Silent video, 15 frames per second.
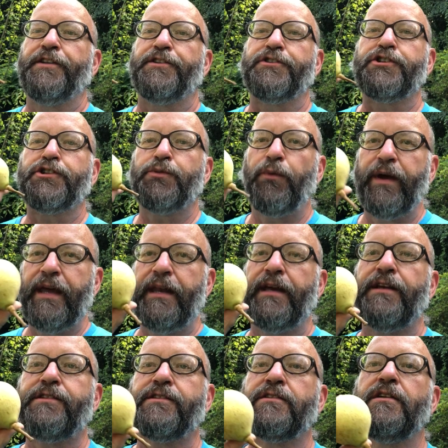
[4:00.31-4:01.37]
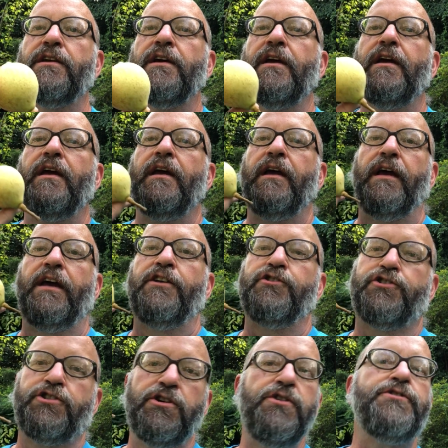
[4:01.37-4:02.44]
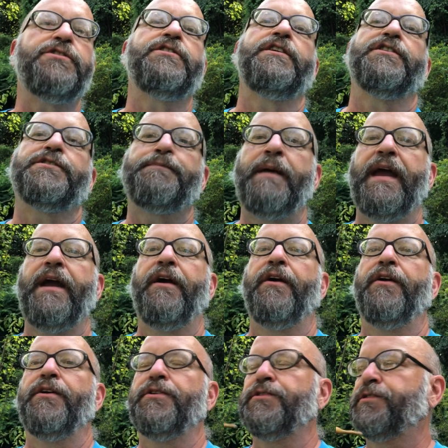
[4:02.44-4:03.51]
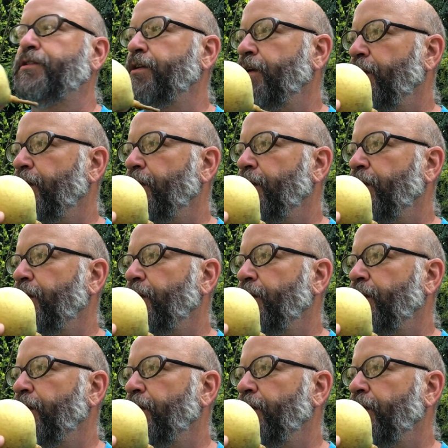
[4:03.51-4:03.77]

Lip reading: the sweetest and juiciest pears